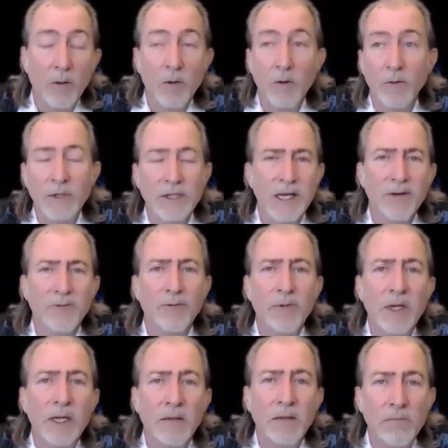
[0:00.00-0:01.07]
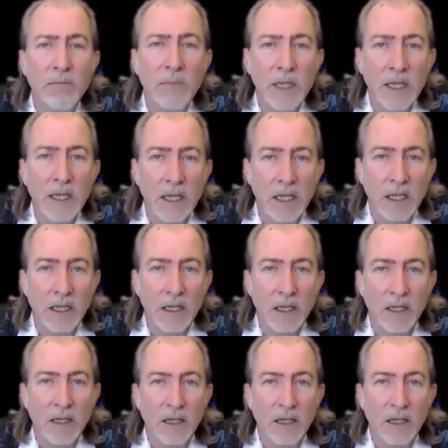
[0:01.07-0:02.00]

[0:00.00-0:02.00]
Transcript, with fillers: Well, what's that really mean?